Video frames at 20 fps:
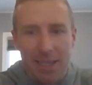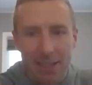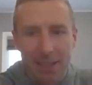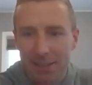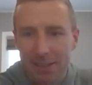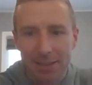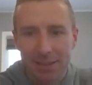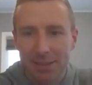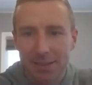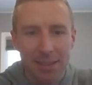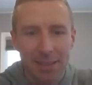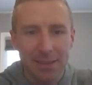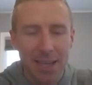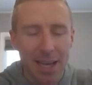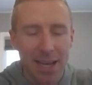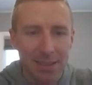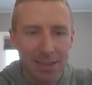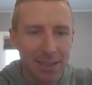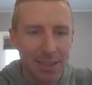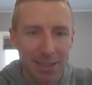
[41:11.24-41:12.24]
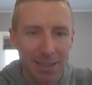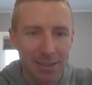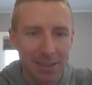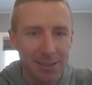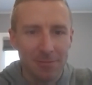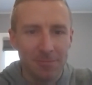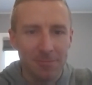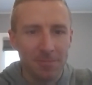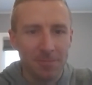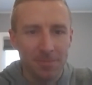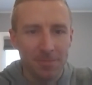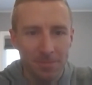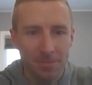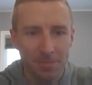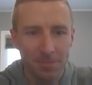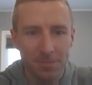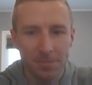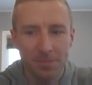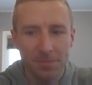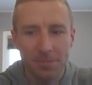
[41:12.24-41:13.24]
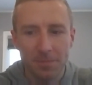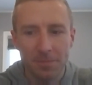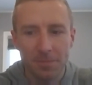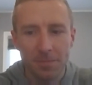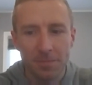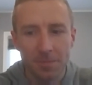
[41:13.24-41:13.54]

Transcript: Right? So we're my partner and I were always the